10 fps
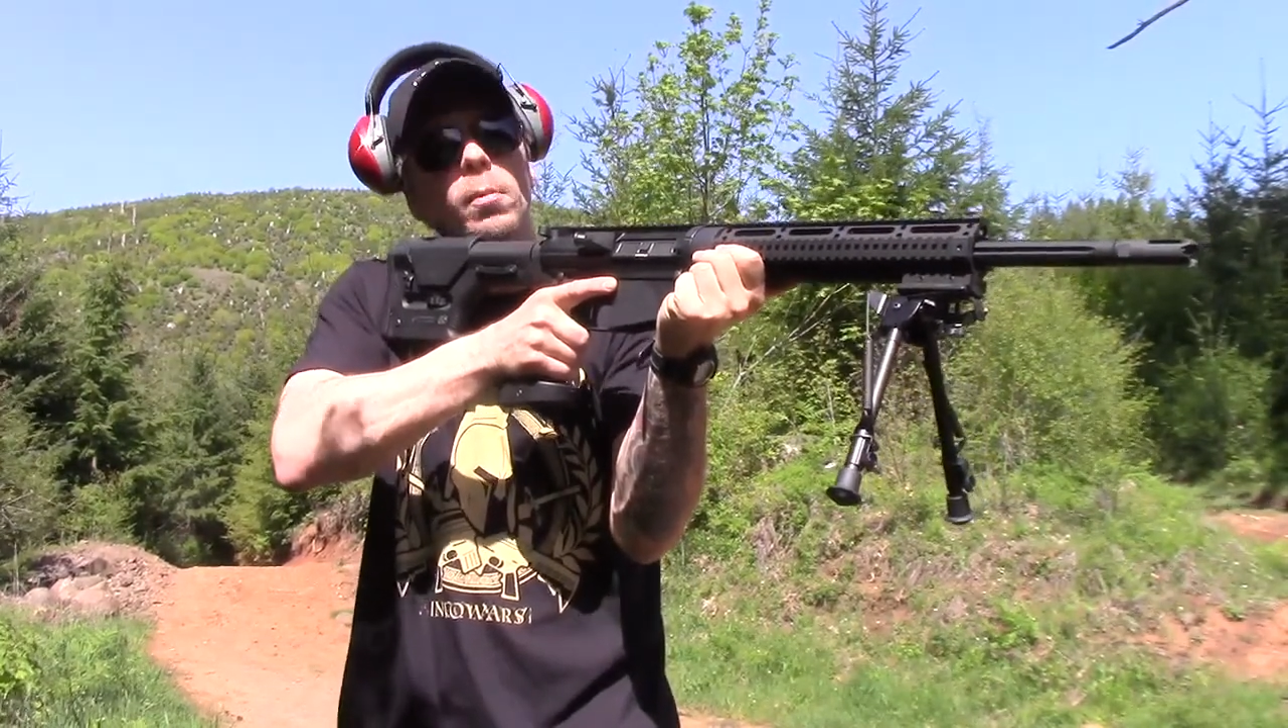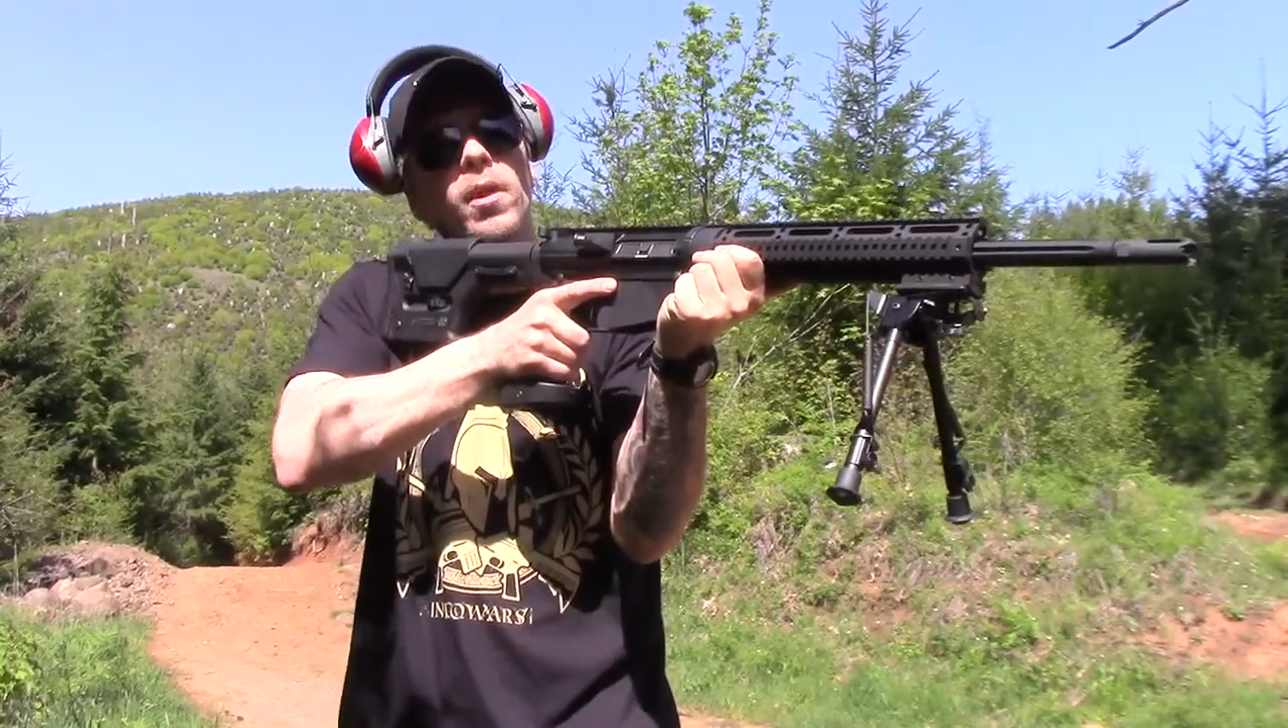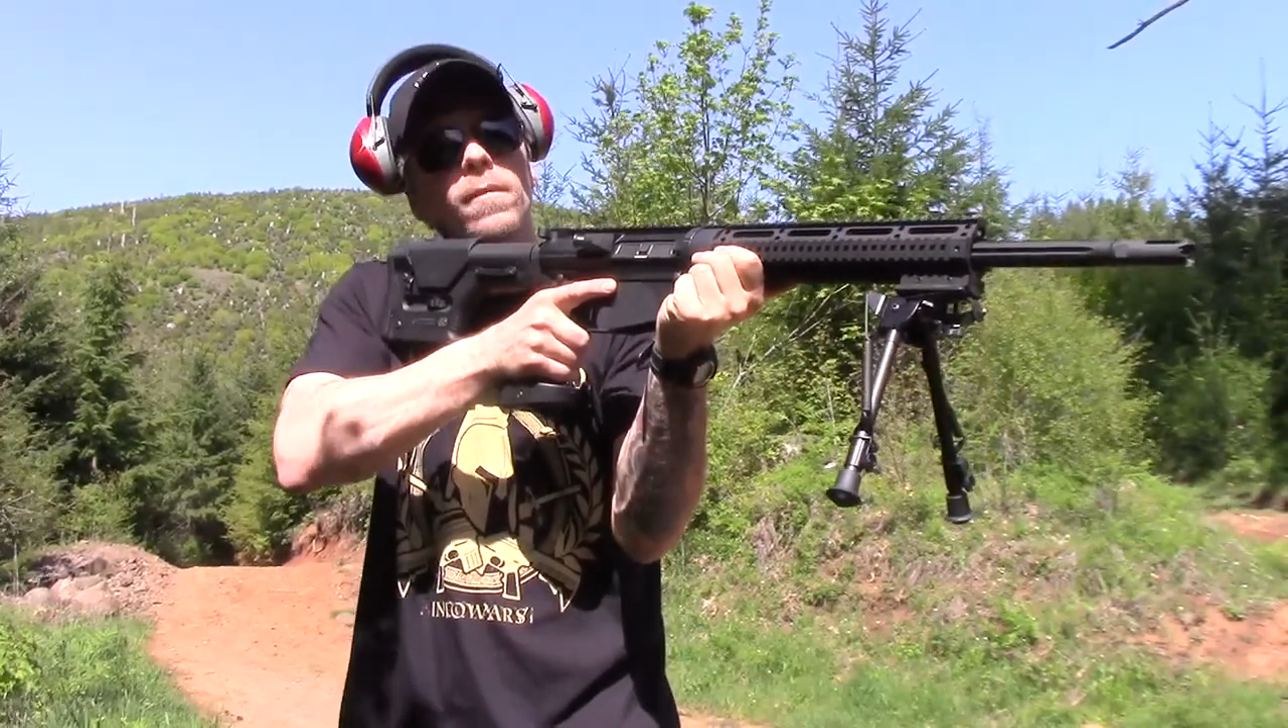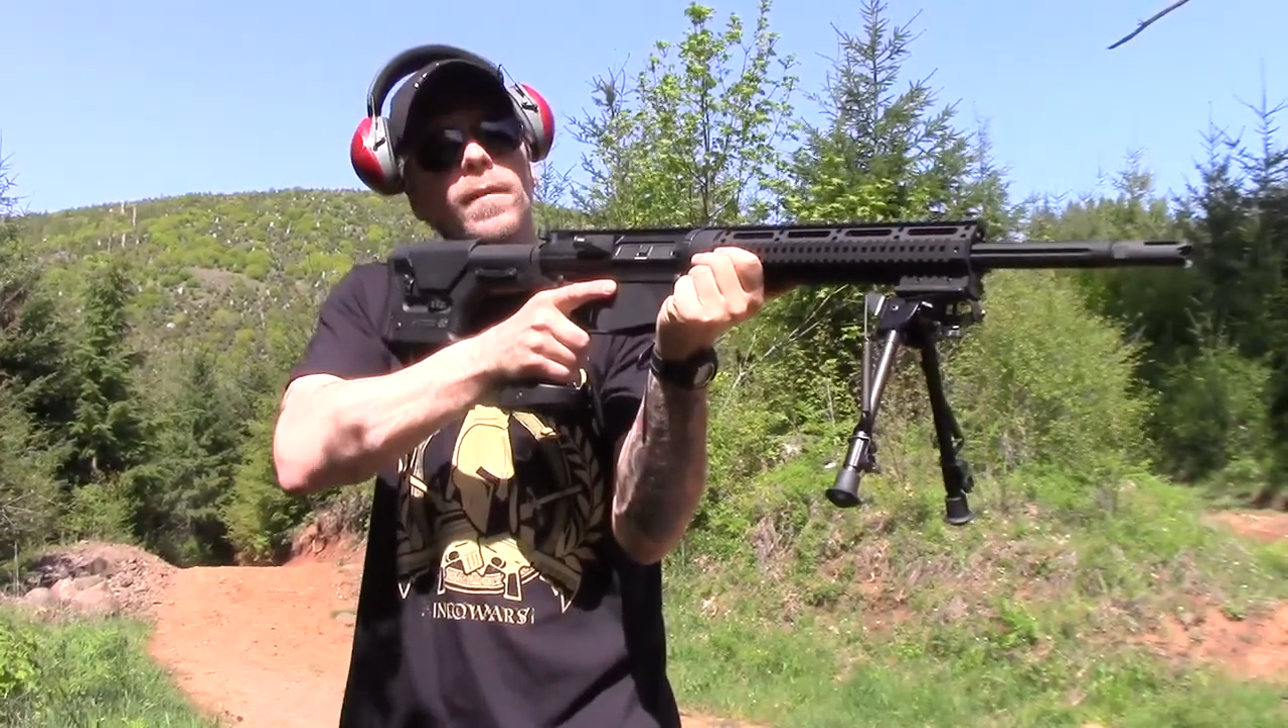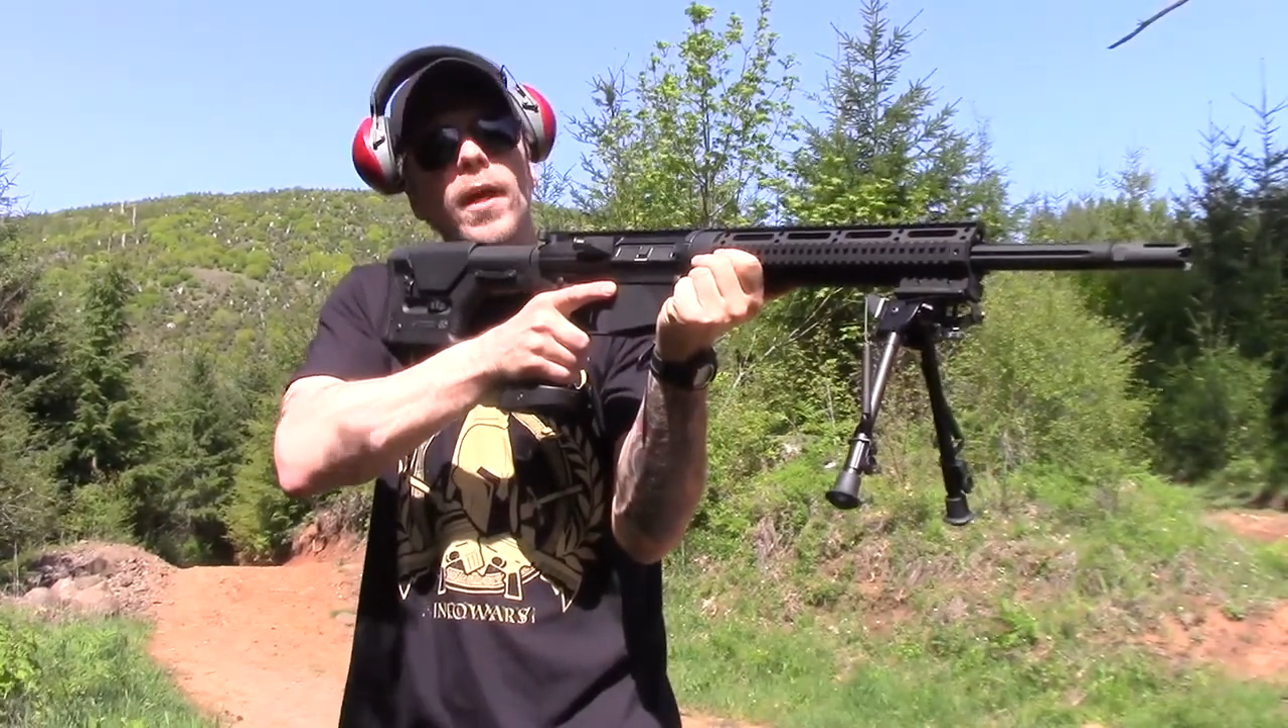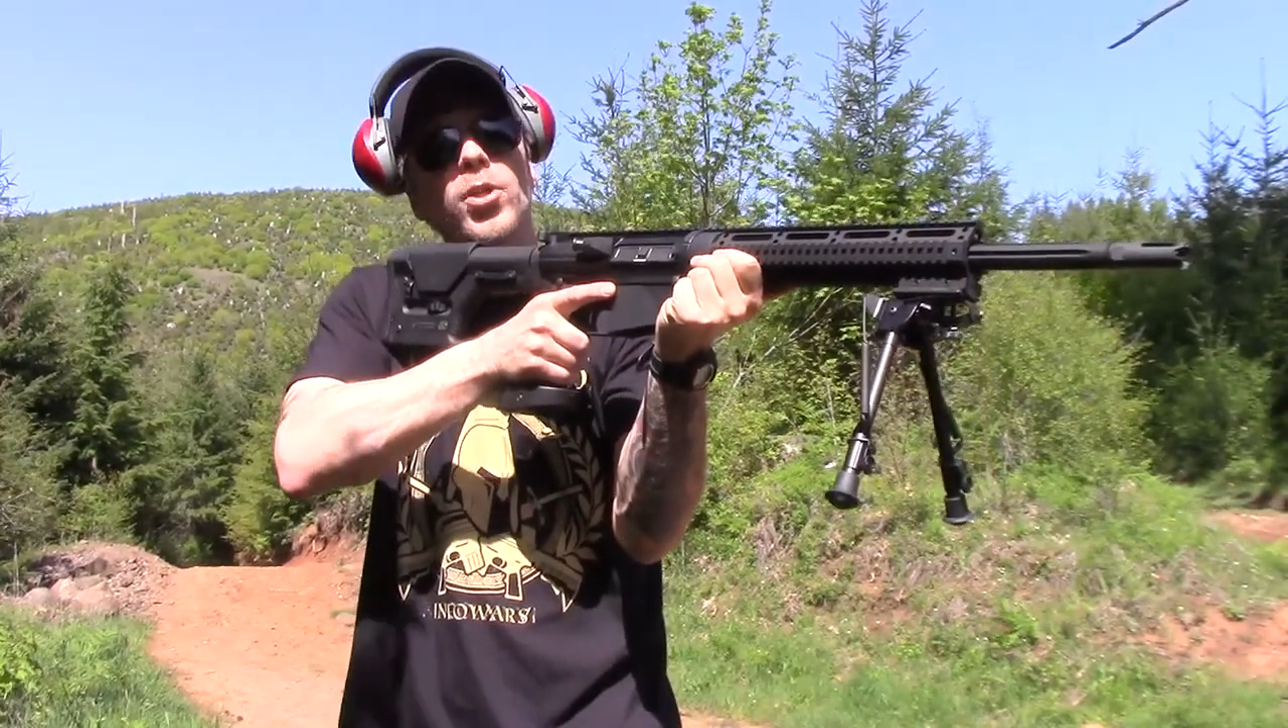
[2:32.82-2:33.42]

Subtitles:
but if I